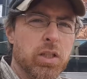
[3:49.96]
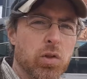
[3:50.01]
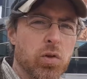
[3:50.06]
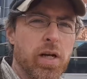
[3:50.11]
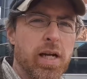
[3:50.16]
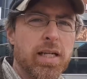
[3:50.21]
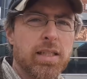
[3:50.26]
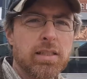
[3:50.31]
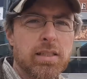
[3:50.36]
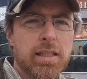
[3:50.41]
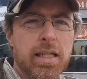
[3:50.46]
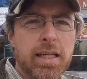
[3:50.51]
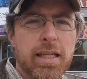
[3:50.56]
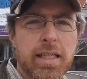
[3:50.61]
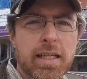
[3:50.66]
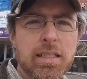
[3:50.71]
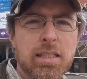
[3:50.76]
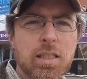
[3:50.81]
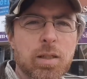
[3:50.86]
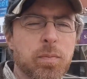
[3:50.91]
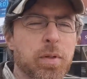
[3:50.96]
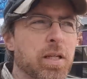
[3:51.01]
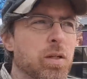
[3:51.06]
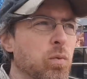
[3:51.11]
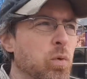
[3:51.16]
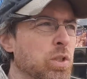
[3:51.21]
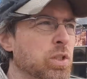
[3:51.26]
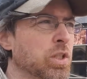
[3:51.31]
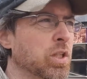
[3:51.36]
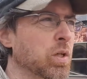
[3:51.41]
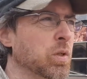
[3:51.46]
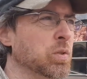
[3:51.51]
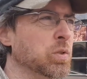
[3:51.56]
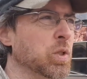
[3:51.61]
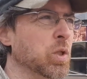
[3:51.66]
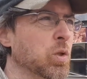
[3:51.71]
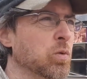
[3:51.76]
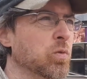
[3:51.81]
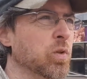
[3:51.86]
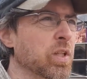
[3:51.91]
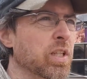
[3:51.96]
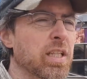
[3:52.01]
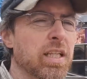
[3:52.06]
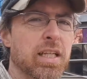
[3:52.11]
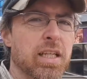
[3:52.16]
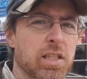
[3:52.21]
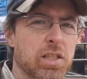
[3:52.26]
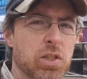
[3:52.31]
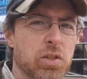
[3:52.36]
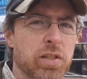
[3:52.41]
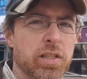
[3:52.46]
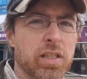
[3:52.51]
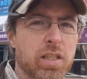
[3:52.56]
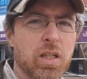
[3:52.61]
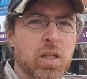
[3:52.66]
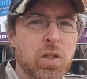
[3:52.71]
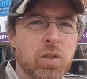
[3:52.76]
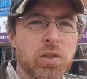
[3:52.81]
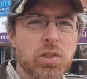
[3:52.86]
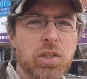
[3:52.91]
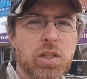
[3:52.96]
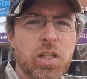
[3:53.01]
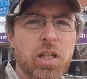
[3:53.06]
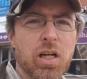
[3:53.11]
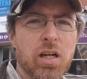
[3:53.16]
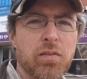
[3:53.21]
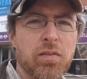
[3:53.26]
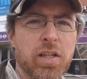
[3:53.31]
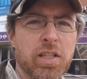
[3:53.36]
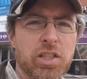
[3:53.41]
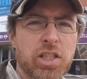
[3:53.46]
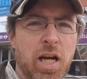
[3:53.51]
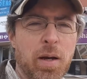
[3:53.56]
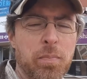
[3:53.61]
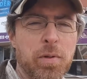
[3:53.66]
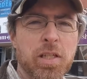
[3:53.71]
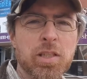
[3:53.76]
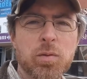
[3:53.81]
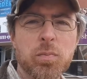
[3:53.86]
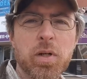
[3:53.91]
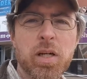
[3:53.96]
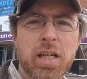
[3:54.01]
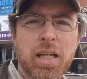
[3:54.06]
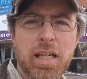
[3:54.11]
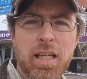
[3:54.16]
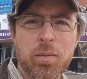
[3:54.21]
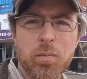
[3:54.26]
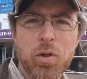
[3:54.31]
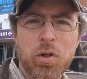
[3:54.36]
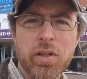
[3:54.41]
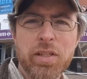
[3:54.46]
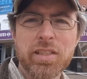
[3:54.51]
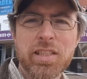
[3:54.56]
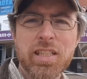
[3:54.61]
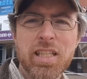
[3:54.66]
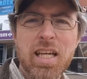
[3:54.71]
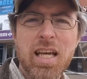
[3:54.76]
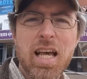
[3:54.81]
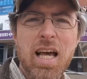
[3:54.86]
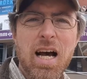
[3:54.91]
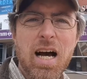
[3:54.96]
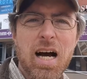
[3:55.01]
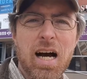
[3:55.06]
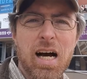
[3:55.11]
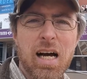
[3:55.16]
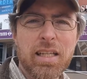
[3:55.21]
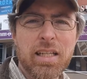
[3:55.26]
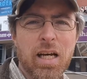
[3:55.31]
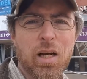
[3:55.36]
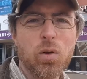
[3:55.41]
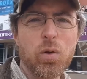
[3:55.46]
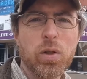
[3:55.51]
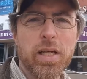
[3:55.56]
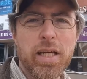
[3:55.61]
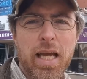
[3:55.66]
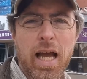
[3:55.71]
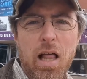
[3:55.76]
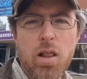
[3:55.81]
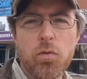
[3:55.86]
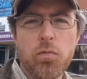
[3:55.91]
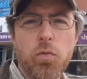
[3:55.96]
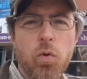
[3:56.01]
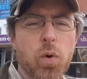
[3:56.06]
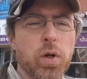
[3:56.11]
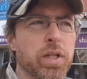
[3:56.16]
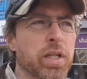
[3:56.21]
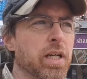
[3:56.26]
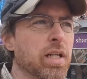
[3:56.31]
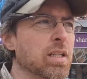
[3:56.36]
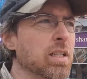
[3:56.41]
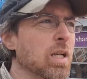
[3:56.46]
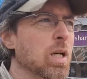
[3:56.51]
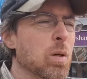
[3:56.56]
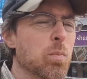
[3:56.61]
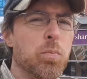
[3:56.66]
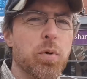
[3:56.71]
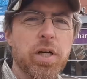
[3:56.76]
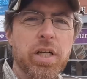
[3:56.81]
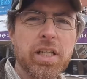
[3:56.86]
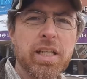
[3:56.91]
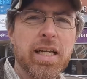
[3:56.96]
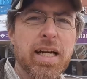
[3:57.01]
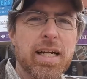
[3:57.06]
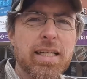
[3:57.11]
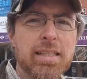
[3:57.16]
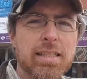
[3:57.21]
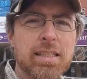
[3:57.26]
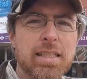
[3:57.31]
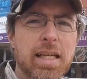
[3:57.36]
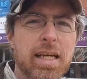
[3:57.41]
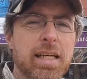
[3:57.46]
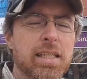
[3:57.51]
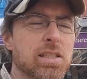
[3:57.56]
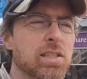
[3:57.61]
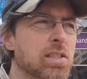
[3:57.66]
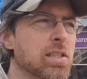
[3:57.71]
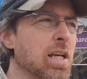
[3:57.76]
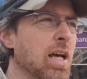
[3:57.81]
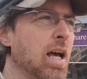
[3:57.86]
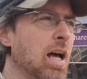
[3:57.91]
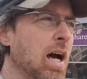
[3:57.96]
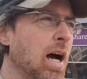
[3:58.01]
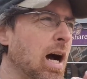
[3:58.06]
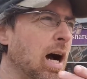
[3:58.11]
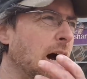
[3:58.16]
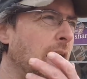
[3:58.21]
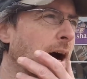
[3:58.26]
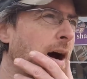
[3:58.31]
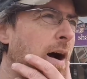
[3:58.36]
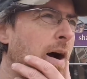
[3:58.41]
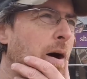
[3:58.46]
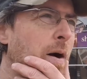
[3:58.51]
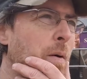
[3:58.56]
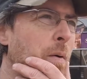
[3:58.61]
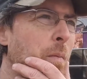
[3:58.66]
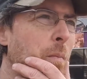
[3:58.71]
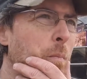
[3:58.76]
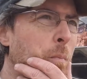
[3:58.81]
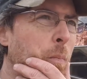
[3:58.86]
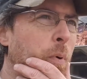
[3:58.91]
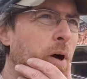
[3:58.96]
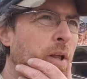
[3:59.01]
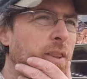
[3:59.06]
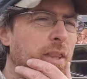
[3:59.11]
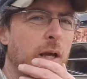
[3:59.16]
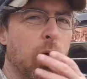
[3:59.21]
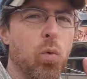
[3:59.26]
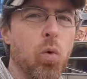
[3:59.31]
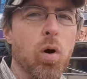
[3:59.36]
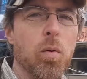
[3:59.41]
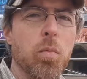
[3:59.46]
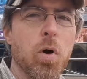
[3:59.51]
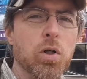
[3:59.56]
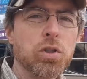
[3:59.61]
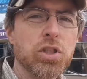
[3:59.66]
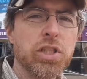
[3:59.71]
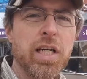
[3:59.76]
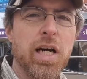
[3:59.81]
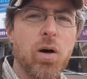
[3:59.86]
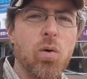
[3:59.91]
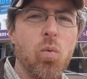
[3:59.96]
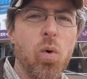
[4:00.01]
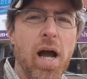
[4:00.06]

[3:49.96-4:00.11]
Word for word: great standing exhibit which goes over the history and culture of Japanese American immigrants, not only in California, but in the United States. But they were mostly out